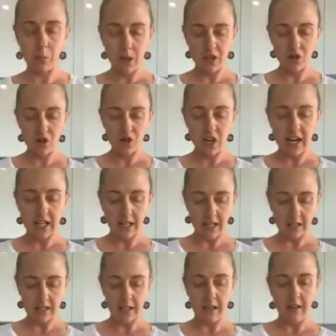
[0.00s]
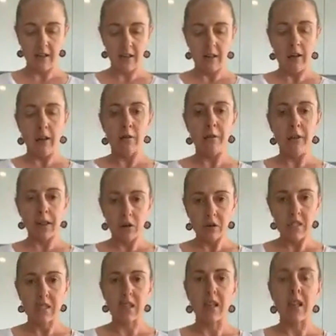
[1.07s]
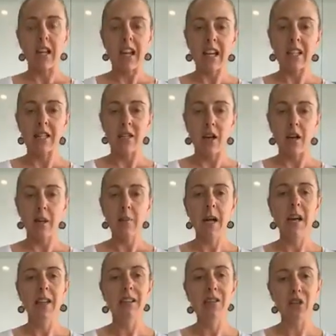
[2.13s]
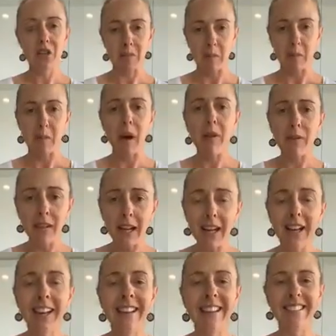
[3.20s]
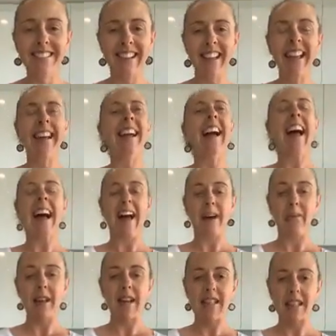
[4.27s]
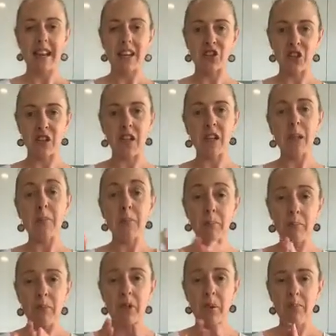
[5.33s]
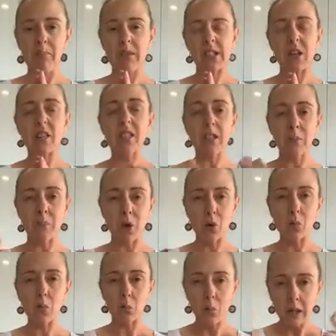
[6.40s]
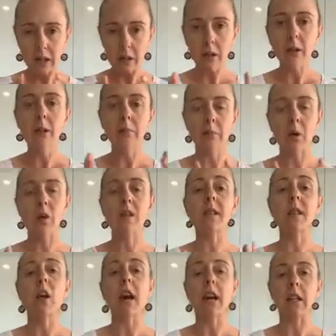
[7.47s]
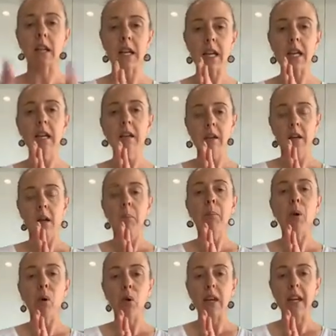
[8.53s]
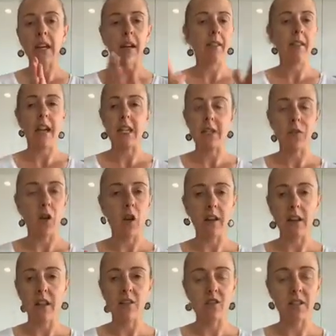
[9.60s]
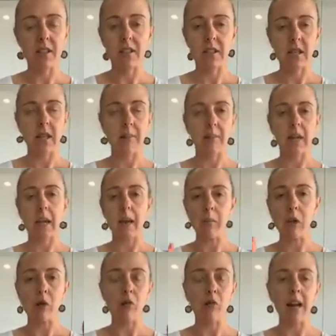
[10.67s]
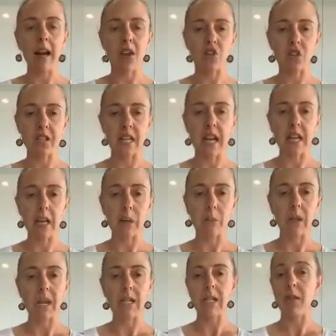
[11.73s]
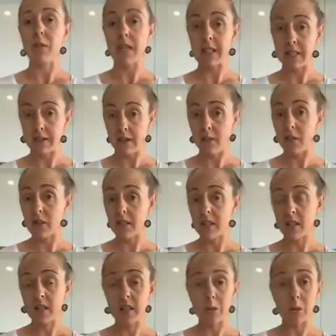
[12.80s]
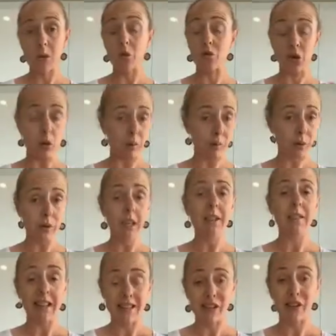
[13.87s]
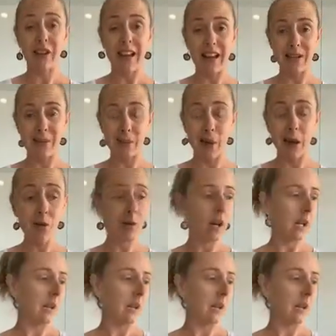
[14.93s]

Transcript: when you shake it vigorously the next time, excuse me, puffing, it's actually the size of the bottle will most likely pull in, and that's fine. That's just the chemical reaction taking place. If the sides of the bottle don't pull in, that's okay as well.